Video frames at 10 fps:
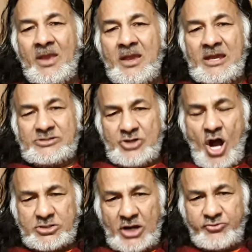It's
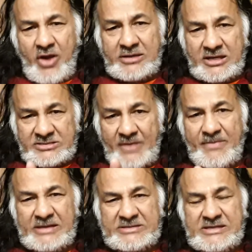not a threat, it's a
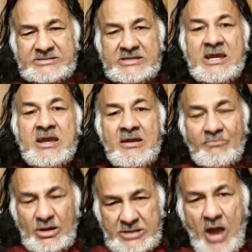message.
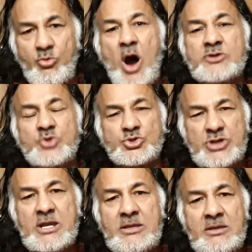But I want to
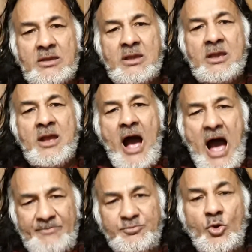see
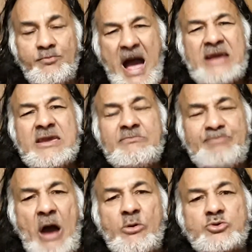APNU back in
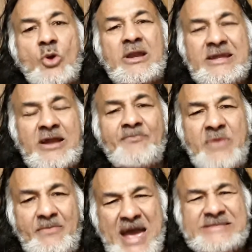power to clean up the
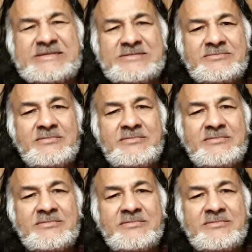mess.